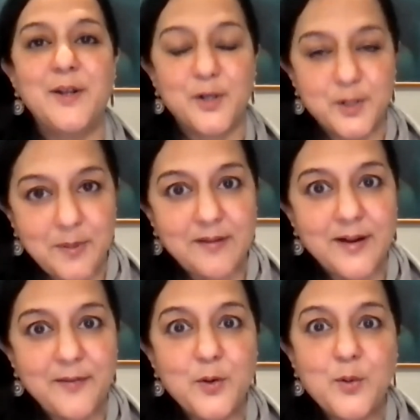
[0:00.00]
Dr.
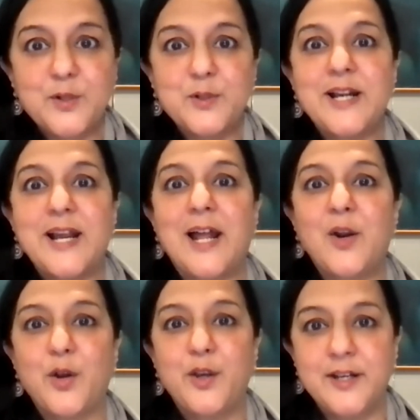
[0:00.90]
Bawa, if you were to tell
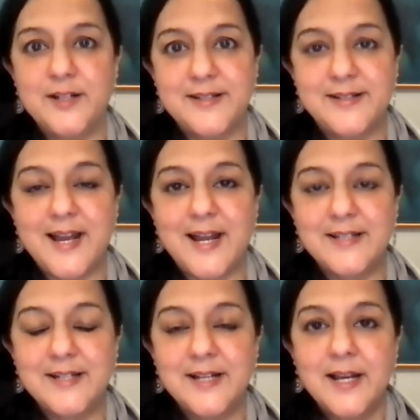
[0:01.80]
our audience
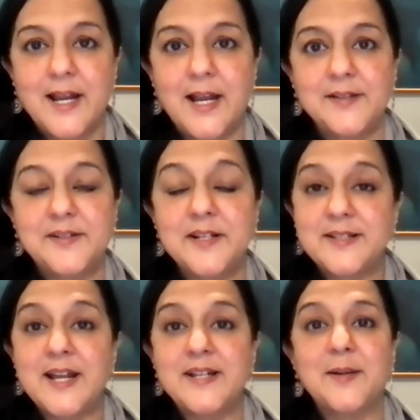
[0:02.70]
that since
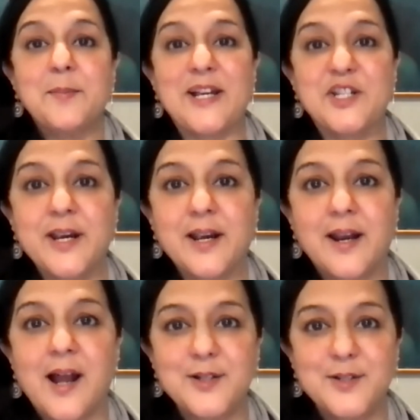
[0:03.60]
there's a matching
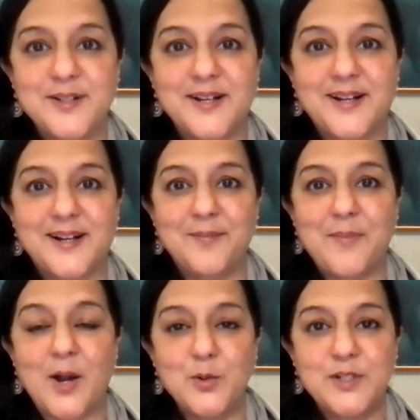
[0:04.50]
grant
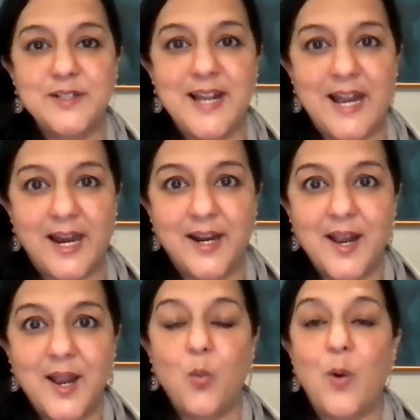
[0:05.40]
out there,
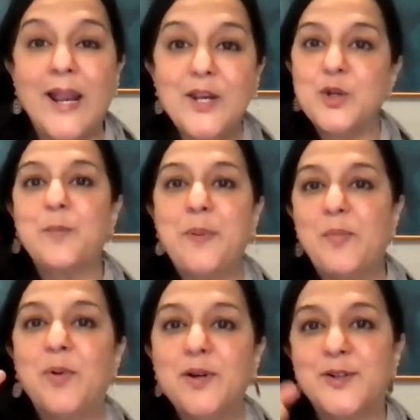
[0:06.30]
why should
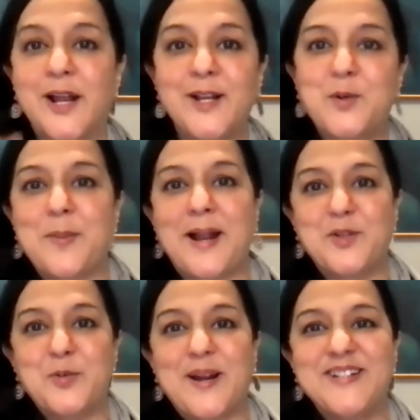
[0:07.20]
people try to
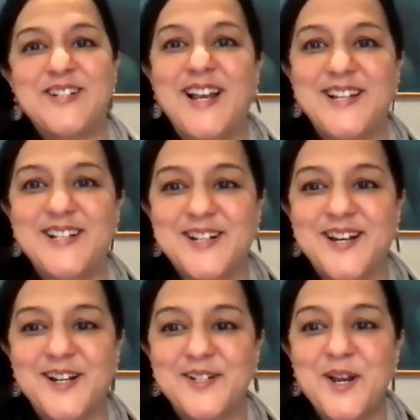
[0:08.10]
match my challenge
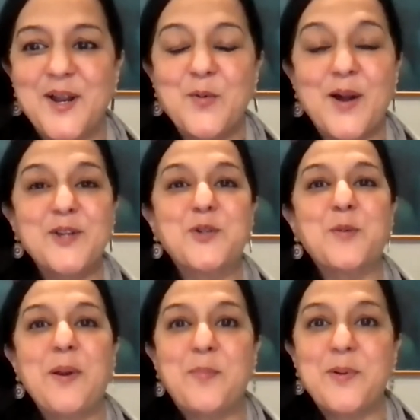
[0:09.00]
grant? Why
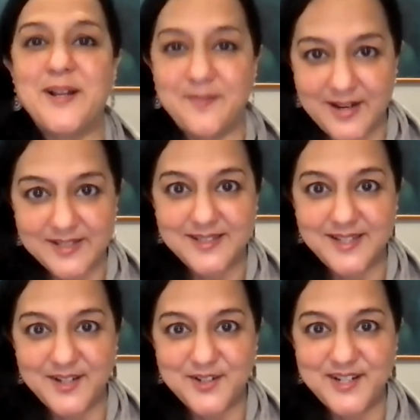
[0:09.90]
should people invest in
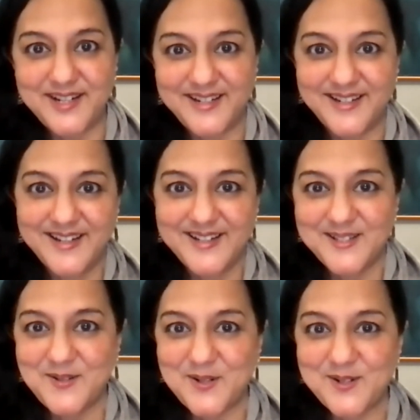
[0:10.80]
ATREE?
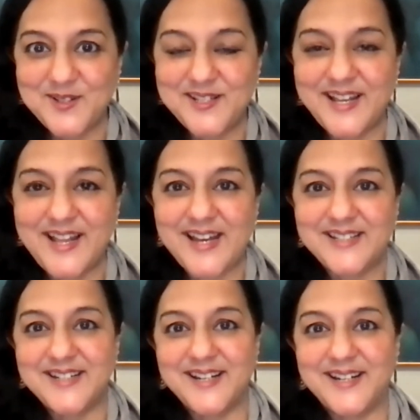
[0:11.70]
Do you want to say
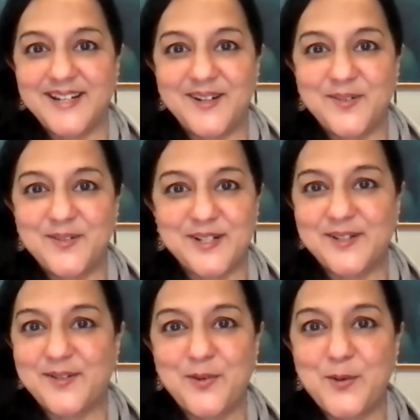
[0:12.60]
that in
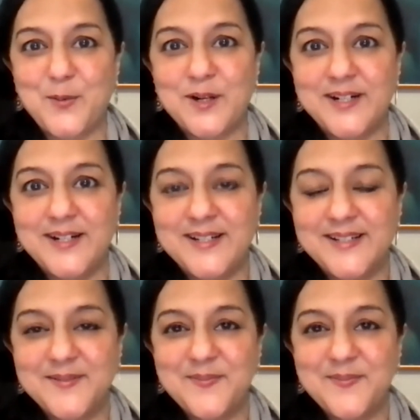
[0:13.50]
just a few words?